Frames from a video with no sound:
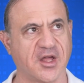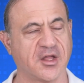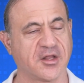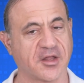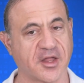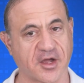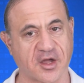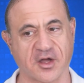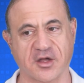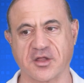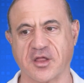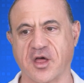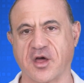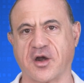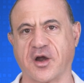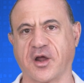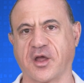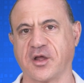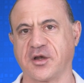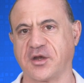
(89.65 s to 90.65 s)
like a cloud
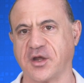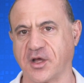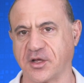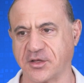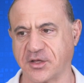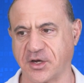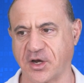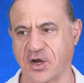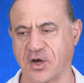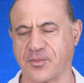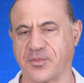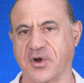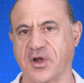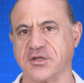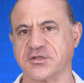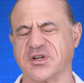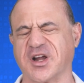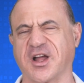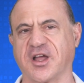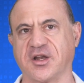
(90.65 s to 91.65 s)
architect, an
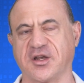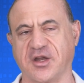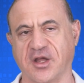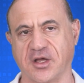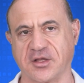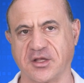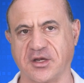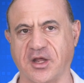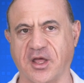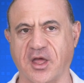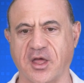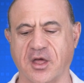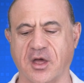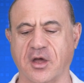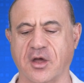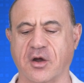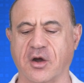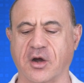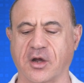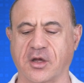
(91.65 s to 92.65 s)
enterprise architect, and AI
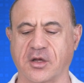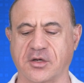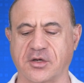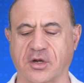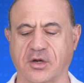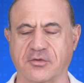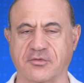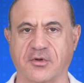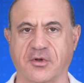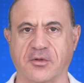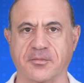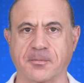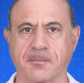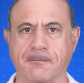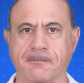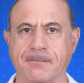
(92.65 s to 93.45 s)
architect role.